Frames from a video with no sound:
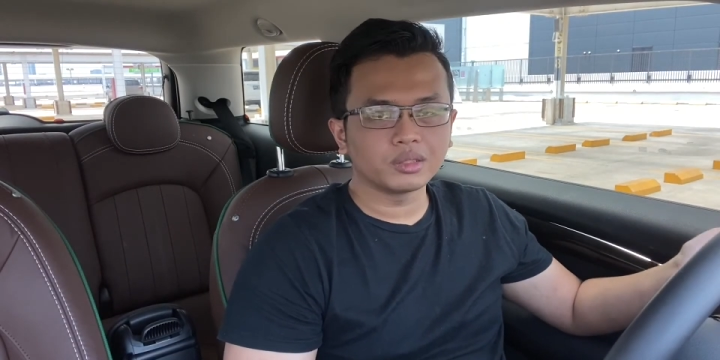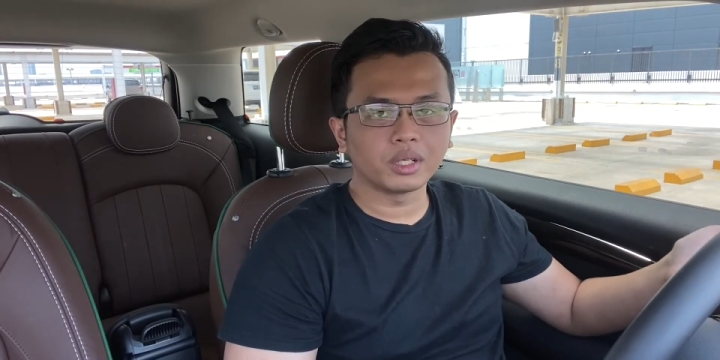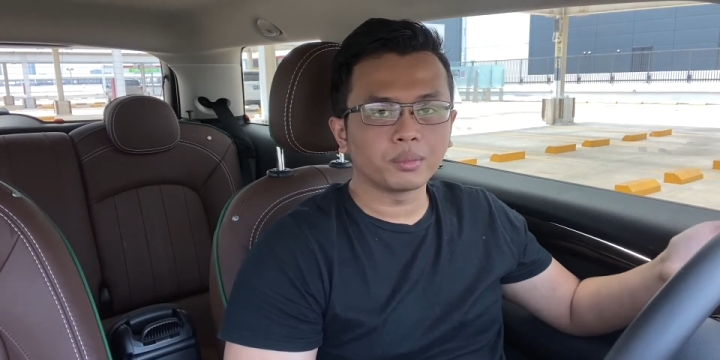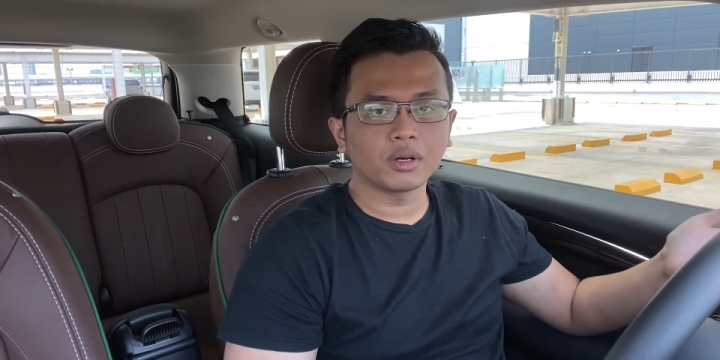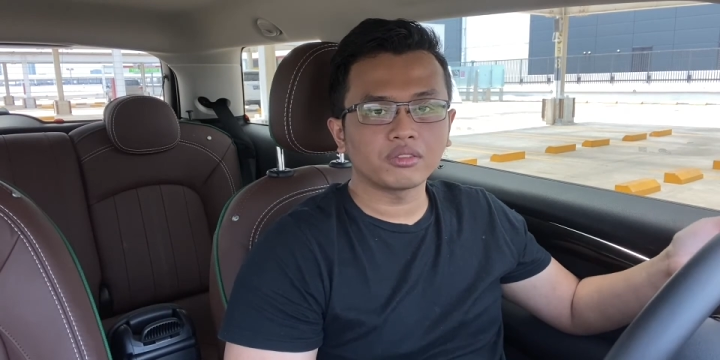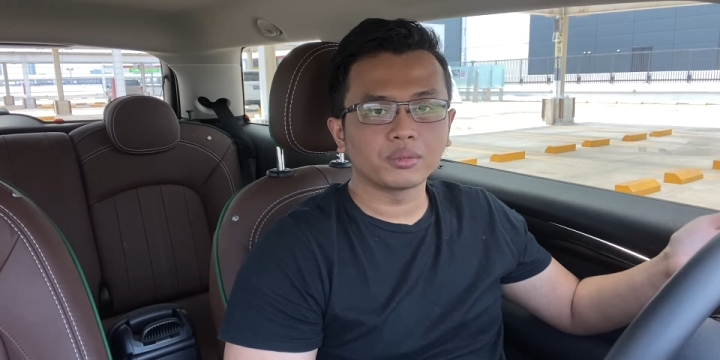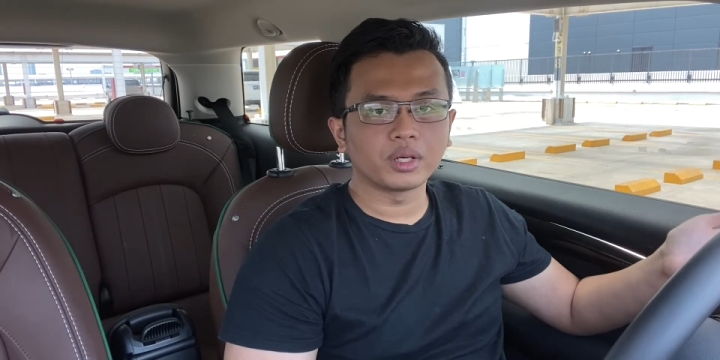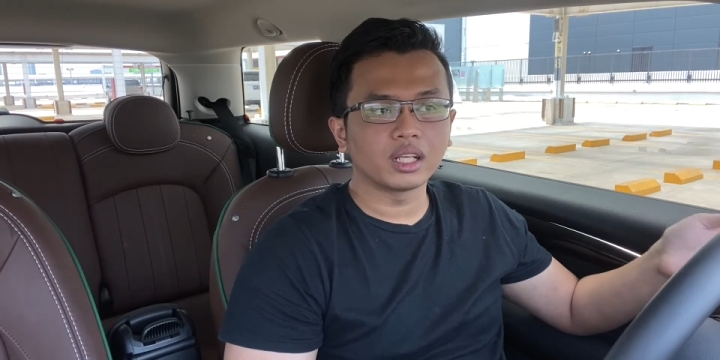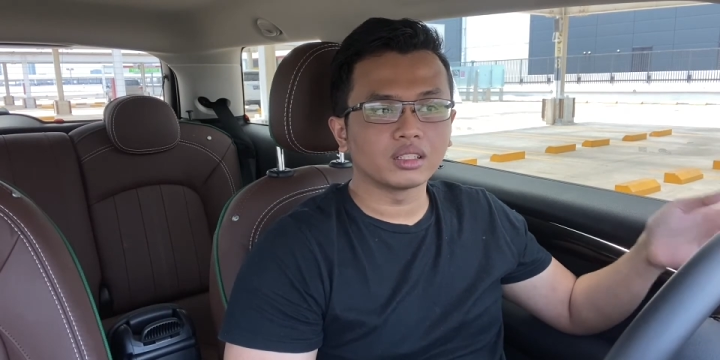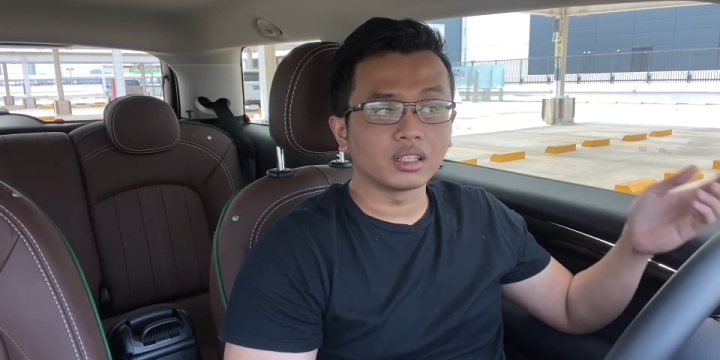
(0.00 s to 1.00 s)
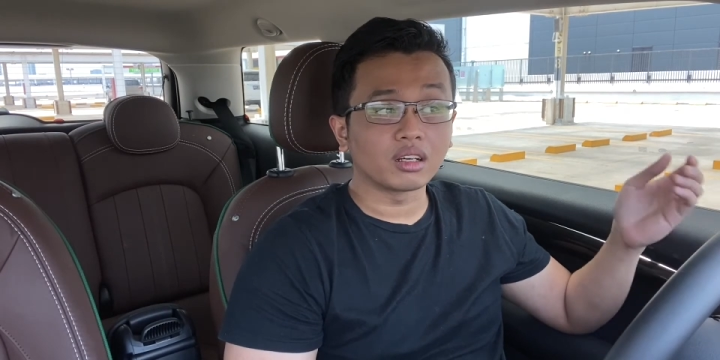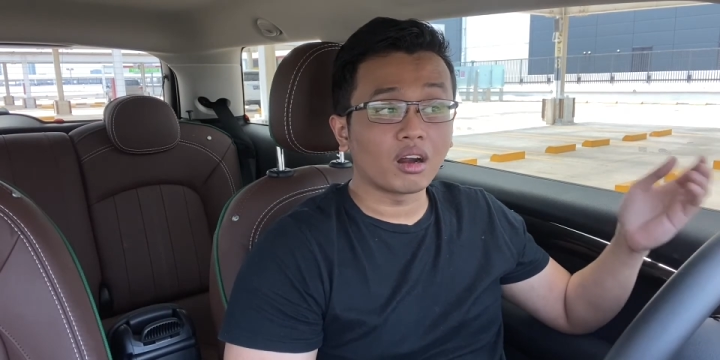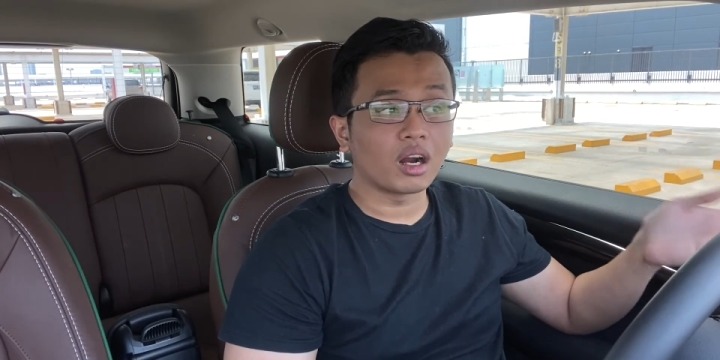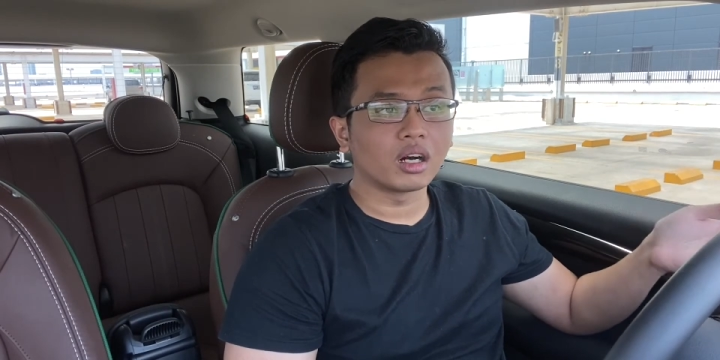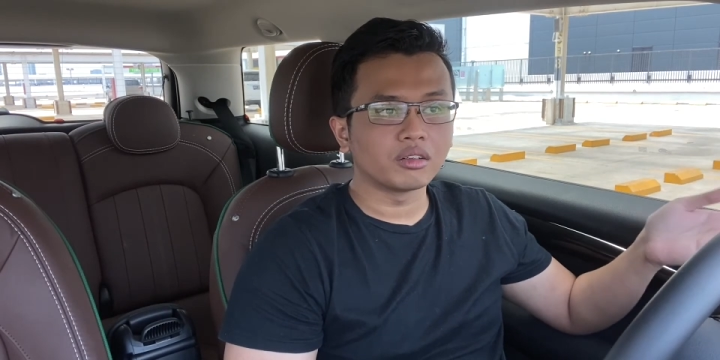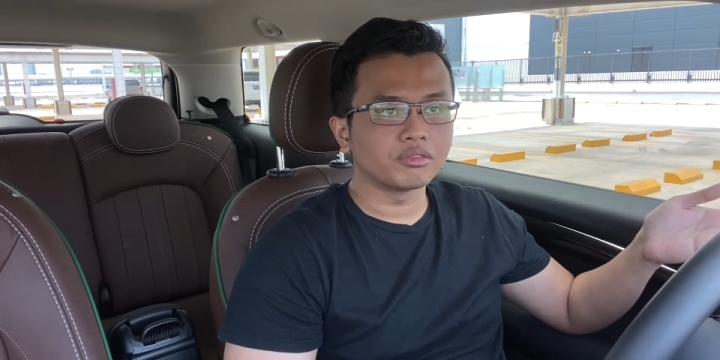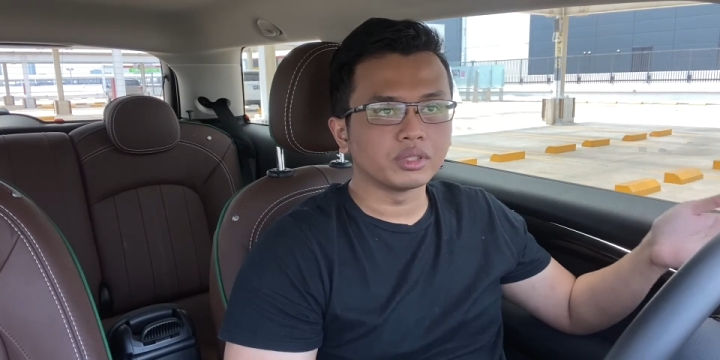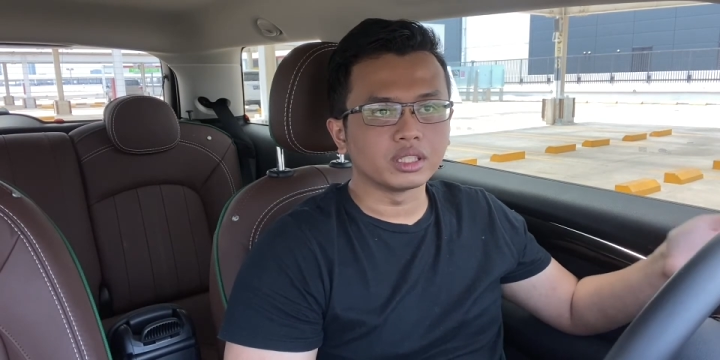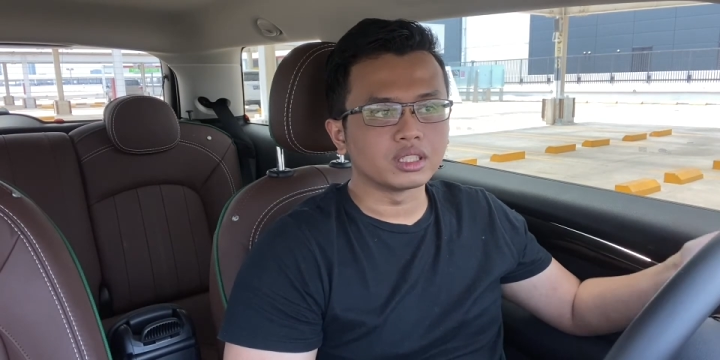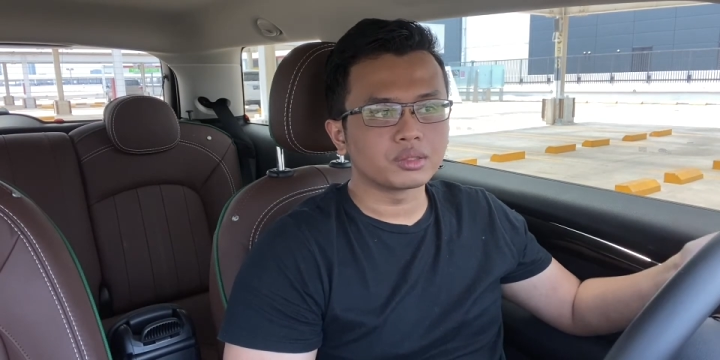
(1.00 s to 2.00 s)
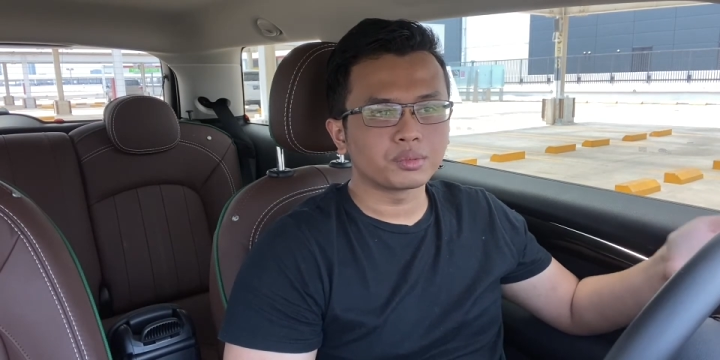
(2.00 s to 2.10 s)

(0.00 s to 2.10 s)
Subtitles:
But apart from that, the car is